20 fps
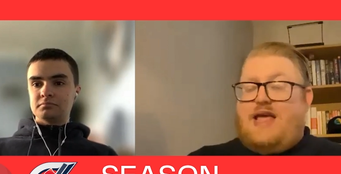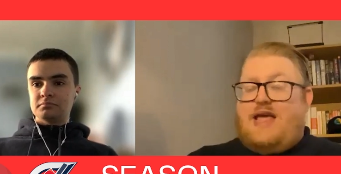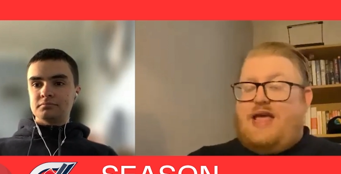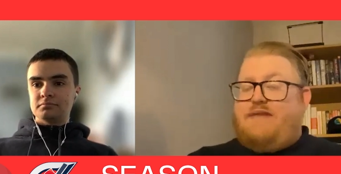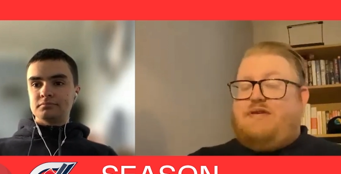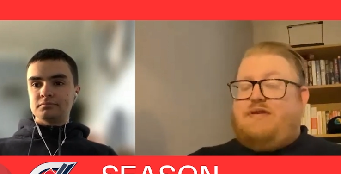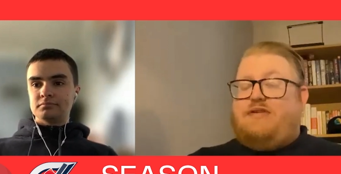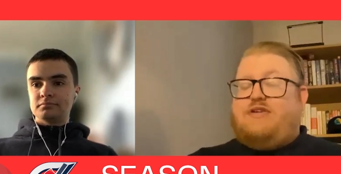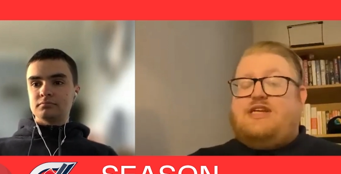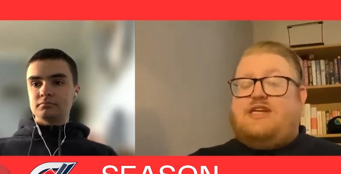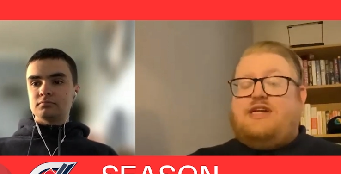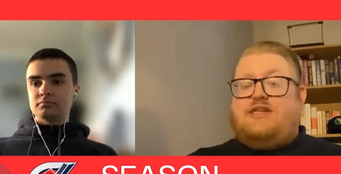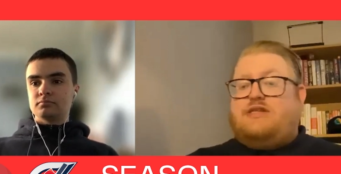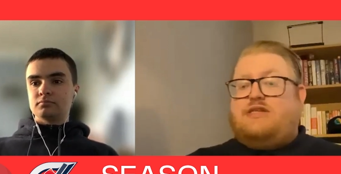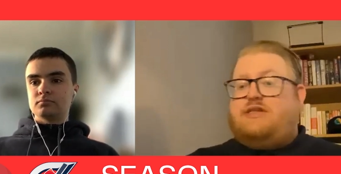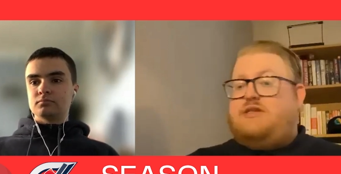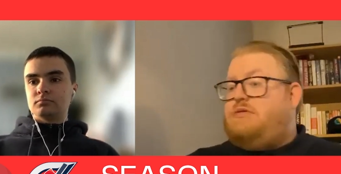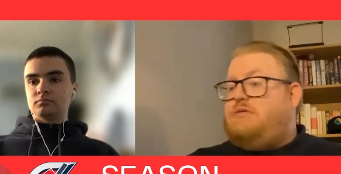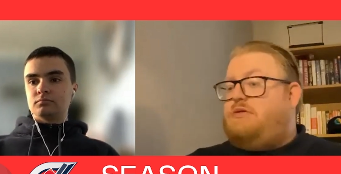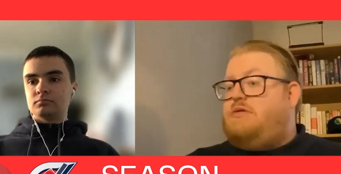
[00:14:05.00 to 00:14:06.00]
Speaker 1: even if she
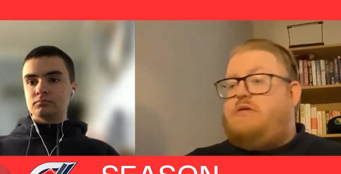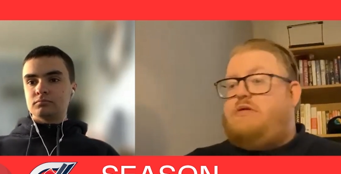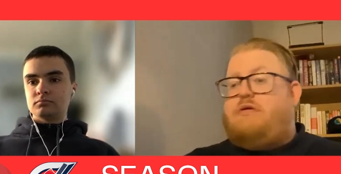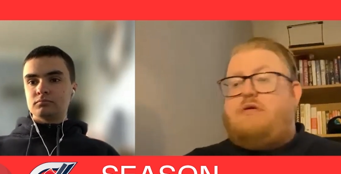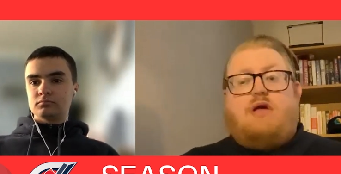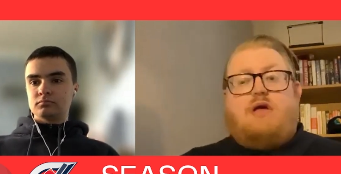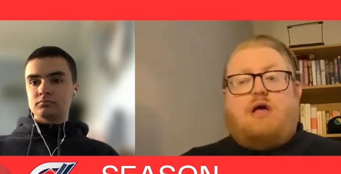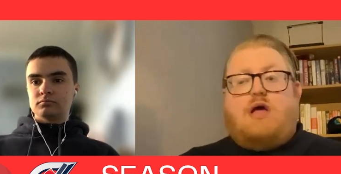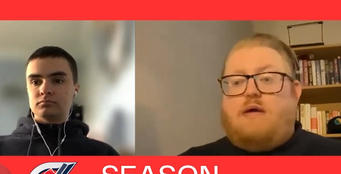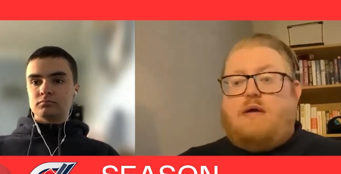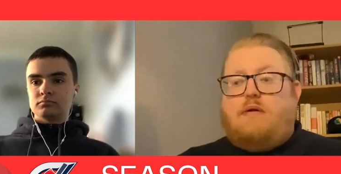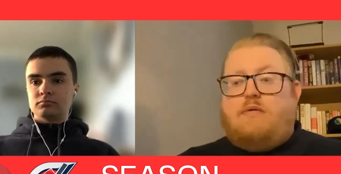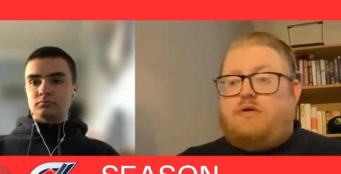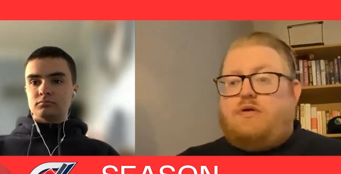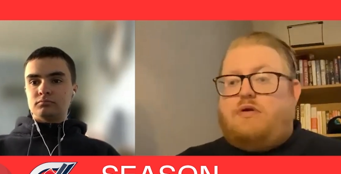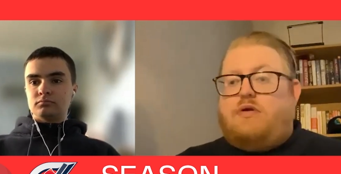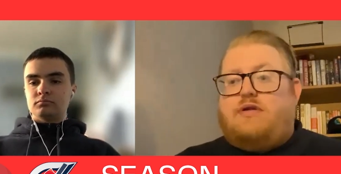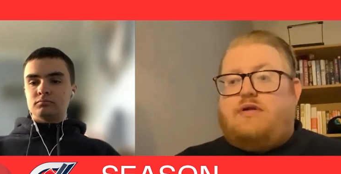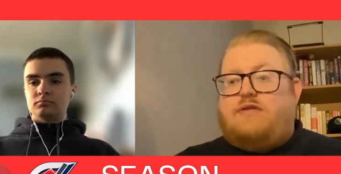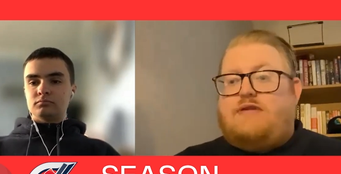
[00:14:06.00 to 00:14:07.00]
doesn't, her
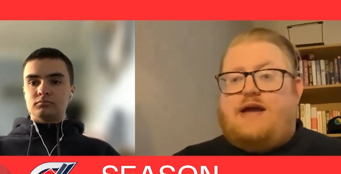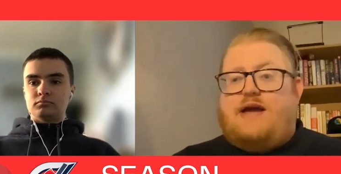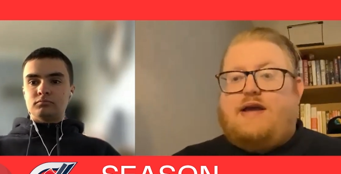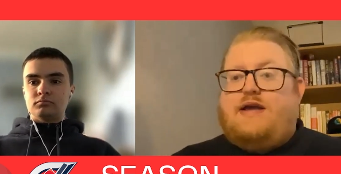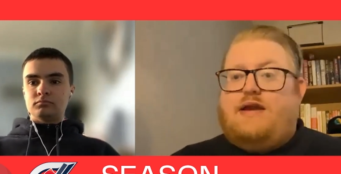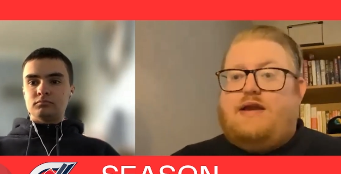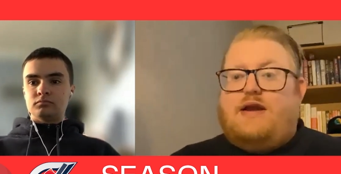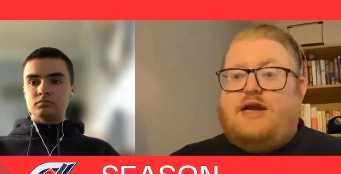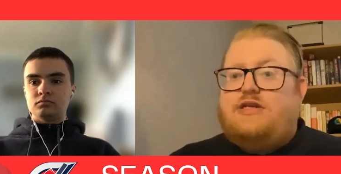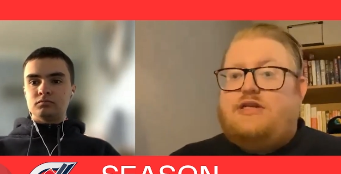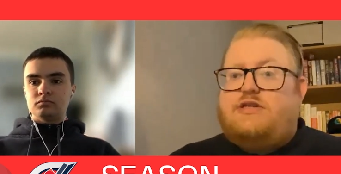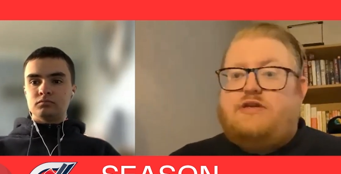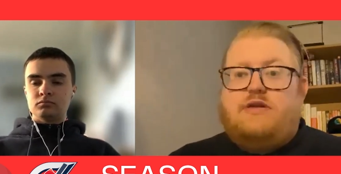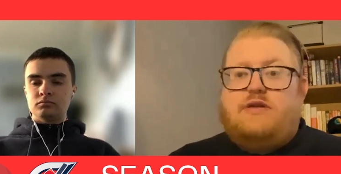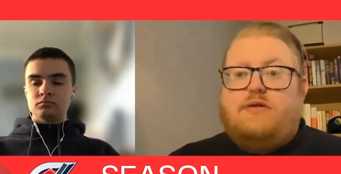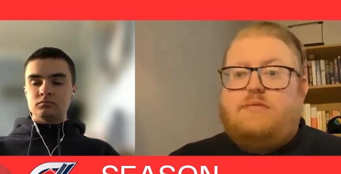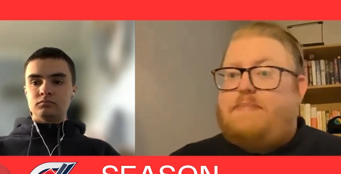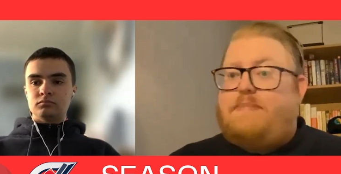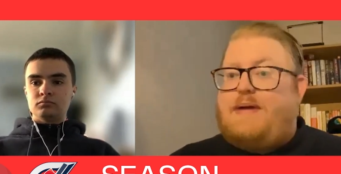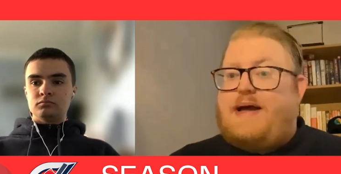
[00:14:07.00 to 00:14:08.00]
attacking nature
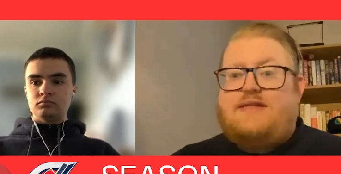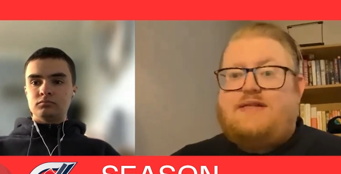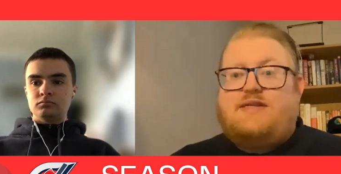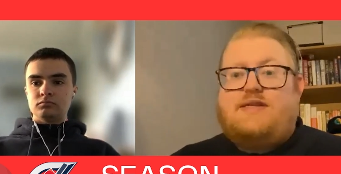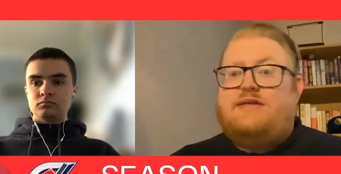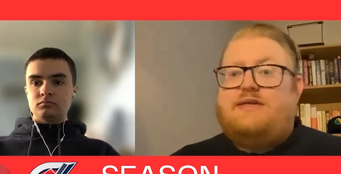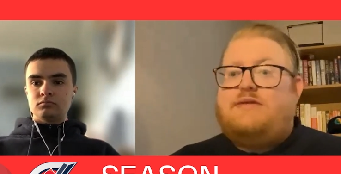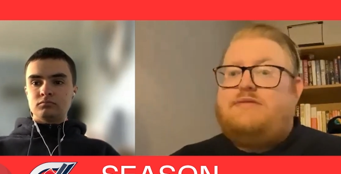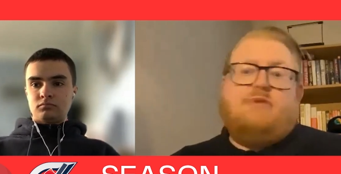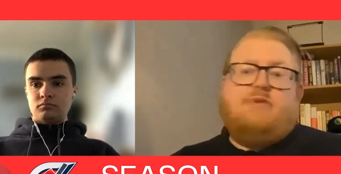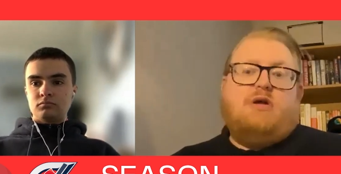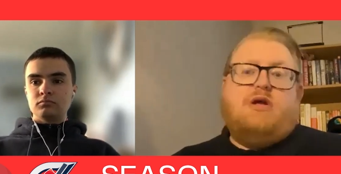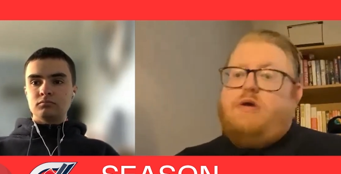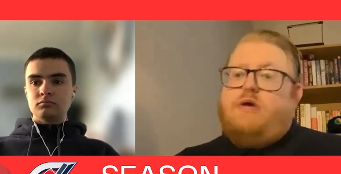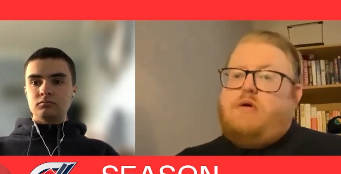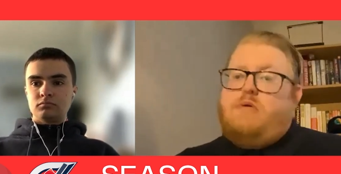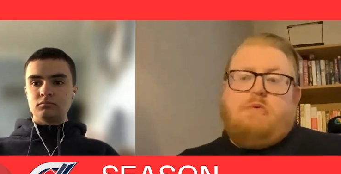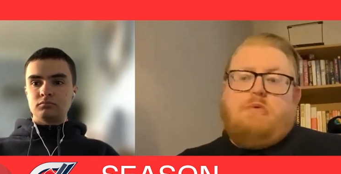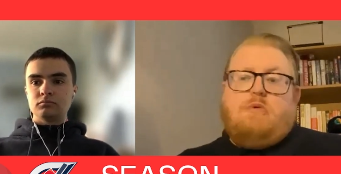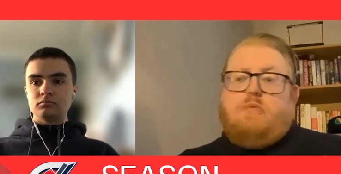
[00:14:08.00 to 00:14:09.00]
and batting
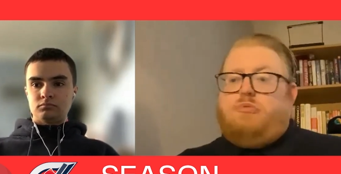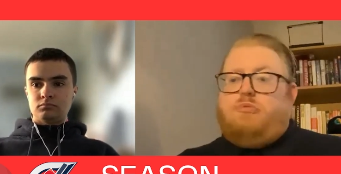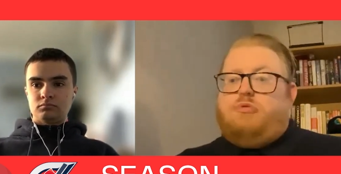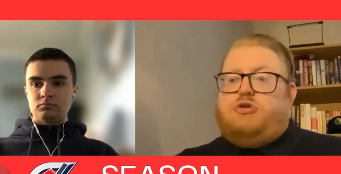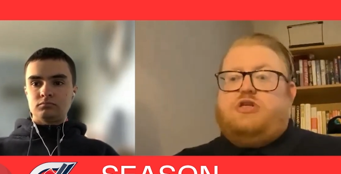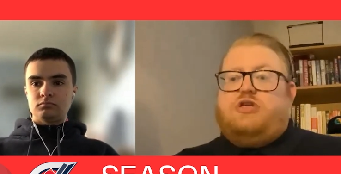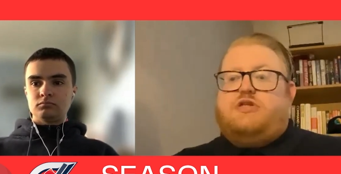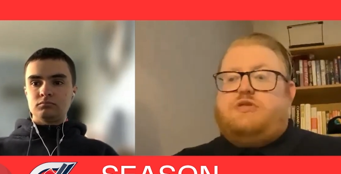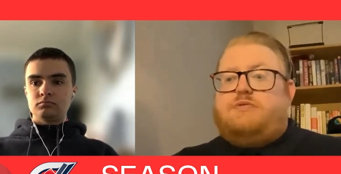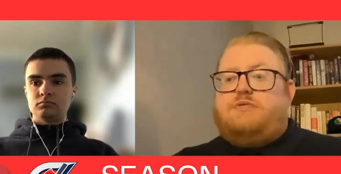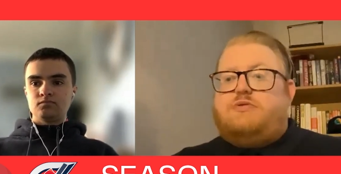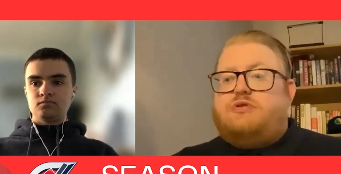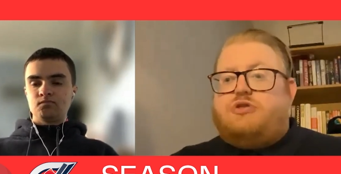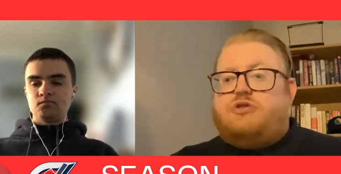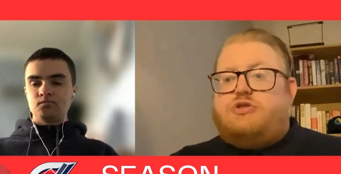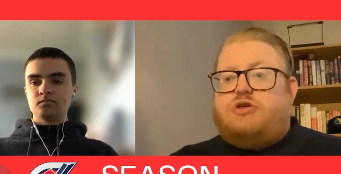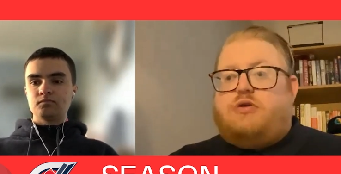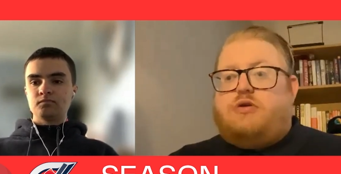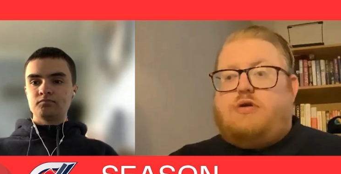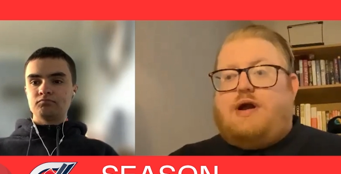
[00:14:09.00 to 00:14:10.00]
will just
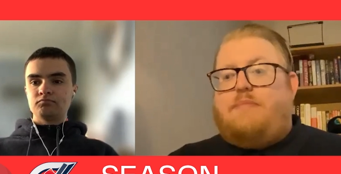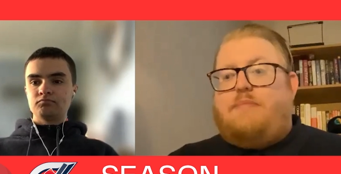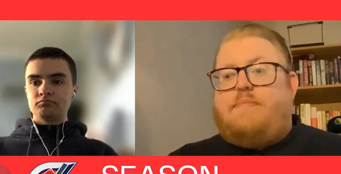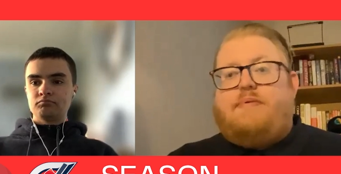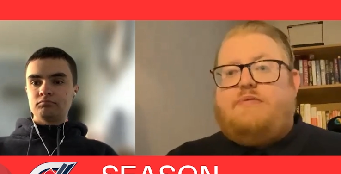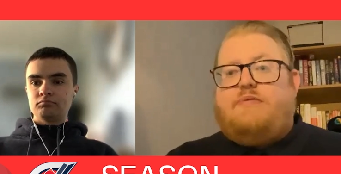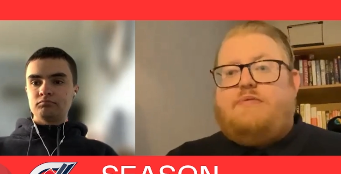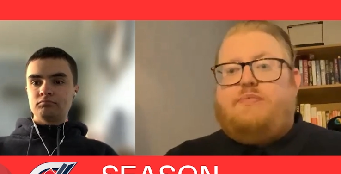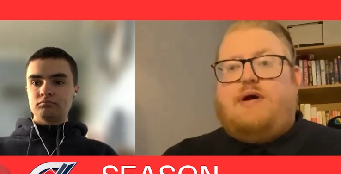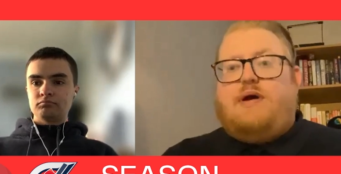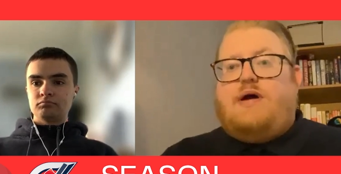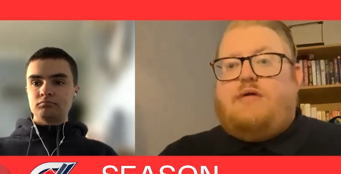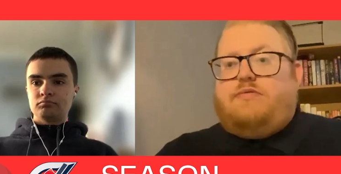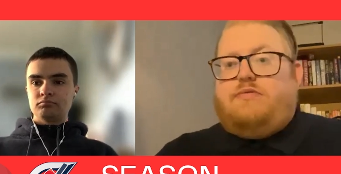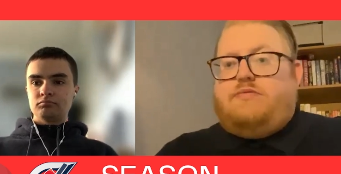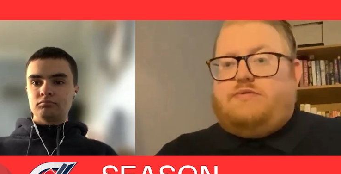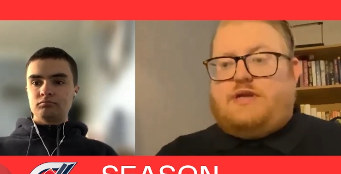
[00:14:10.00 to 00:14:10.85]
shore up as well.